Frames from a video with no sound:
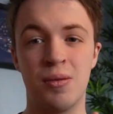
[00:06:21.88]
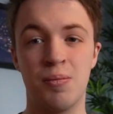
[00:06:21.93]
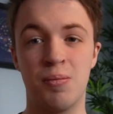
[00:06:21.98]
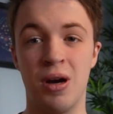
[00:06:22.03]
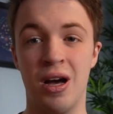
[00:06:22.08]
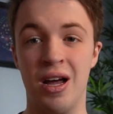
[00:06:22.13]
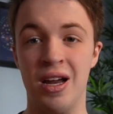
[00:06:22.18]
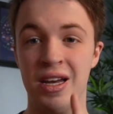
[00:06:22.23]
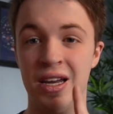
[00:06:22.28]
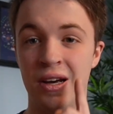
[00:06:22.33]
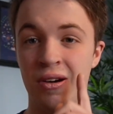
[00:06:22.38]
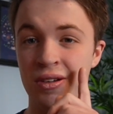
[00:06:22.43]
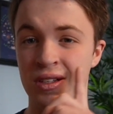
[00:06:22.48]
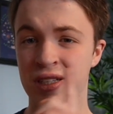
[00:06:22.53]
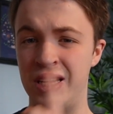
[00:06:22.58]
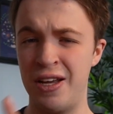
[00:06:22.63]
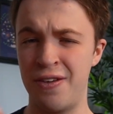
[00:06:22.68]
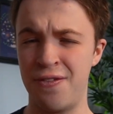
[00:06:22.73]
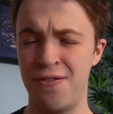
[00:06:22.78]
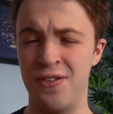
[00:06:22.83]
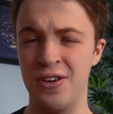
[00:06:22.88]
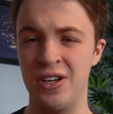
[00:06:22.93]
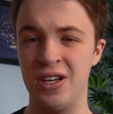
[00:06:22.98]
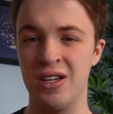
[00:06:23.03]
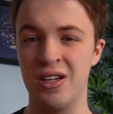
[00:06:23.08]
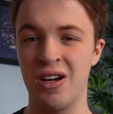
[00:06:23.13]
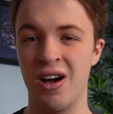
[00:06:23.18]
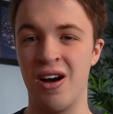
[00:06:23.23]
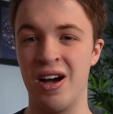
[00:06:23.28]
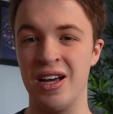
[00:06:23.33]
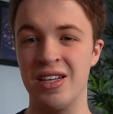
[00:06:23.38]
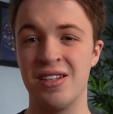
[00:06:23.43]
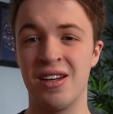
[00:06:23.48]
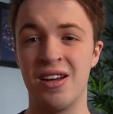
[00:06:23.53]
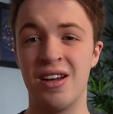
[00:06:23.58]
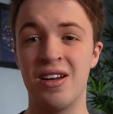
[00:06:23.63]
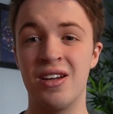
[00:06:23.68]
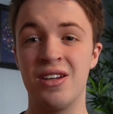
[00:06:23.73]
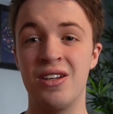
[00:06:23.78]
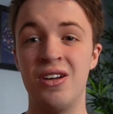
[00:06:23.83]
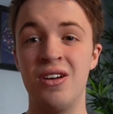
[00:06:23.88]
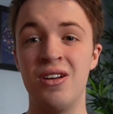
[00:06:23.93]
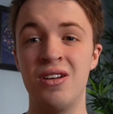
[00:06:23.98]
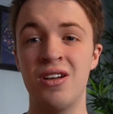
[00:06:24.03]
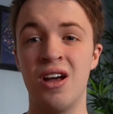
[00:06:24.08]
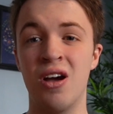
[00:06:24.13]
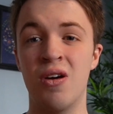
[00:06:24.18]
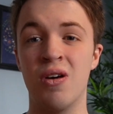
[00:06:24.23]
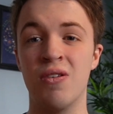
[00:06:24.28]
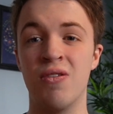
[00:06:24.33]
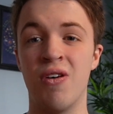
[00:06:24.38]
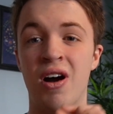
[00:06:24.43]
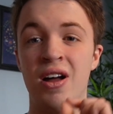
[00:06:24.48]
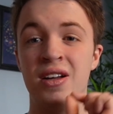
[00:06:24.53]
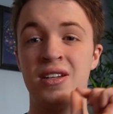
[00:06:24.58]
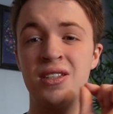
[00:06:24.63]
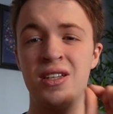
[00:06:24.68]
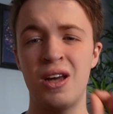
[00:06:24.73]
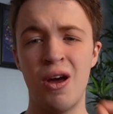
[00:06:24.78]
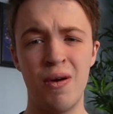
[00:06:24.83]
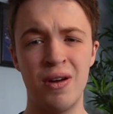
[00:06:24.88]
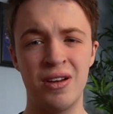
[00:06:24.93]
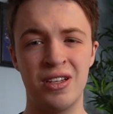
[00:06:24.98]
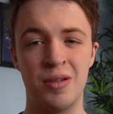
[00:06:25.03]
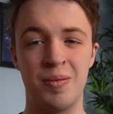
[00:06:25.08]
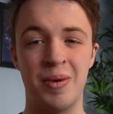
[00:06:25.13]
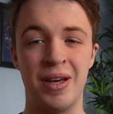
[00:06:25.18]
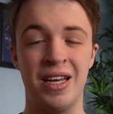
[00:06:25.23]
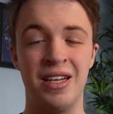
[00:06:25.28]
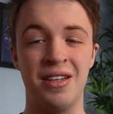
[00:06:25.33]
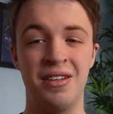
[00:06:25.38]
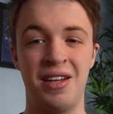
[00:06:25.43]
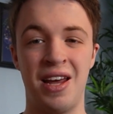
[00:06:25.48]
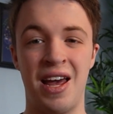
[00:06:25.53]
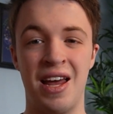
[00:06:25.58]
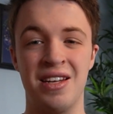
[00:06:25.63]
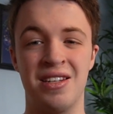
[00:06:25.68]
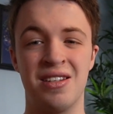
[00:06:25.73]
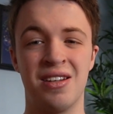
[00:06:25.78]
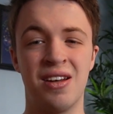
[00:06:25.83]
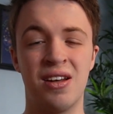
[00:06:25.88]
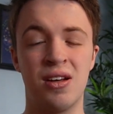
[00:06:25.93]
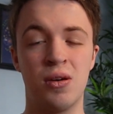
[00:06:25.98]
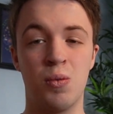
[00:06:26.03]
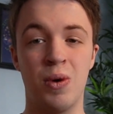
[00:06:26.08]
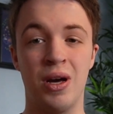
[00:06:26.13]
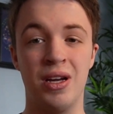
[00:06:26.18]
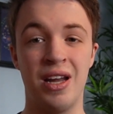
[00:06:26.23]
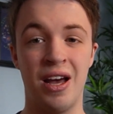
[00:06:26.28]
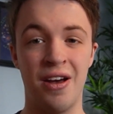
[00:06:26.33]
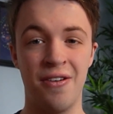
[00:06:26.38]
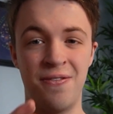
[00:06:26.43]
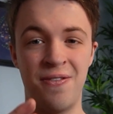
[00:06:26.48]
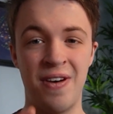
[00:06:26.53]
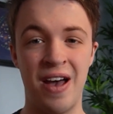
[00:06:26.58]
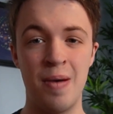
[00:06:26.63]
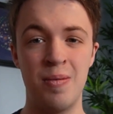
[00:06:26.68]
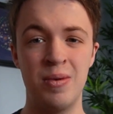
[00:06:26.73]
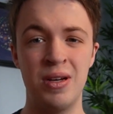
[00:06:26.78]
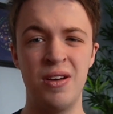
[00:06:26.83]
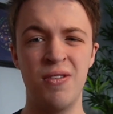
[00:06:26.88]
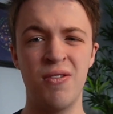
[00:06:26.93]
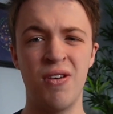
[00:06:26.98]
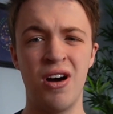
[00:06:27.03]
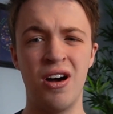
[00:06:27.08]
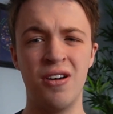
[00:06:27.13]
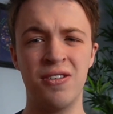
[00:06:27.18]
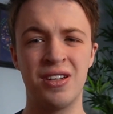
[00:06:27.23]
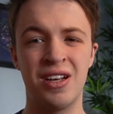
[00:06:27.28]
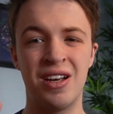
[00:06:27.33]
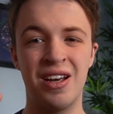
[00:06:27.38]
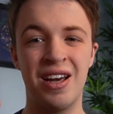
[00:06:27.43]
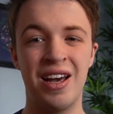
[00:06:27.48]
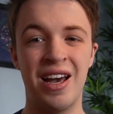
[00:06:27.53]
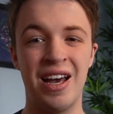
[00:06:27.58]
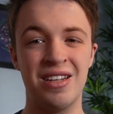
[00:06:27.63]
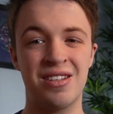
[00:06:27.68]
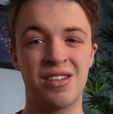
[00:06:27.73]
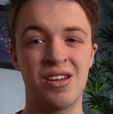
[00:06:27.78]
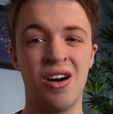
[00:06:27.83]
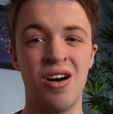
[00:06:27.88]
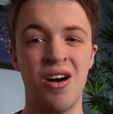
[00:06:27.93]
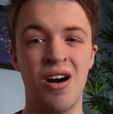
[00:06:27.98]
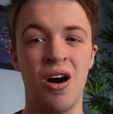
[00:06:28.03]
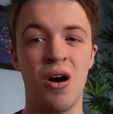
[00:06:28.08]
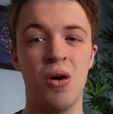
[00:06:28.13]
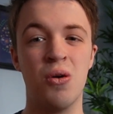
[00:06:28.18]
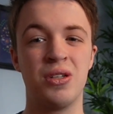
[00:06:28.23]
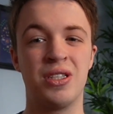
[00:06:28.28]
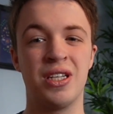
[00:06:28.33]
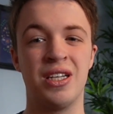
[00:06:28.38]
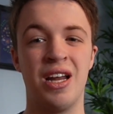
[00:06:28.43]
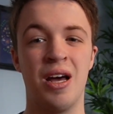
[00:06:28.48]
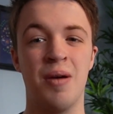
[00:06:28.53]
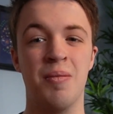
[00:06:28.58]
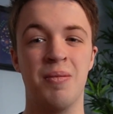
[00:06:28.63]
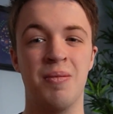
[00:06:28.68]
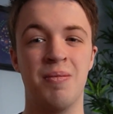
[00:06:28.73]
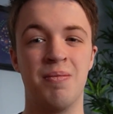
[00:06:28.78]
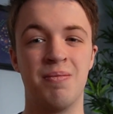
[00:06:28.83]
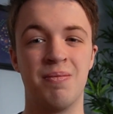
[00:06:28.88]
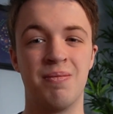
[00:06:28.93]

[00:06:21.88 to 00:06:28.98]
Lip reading: But a little tip for you guys, you know a ride's going to be intense when that family raft has got holes in them.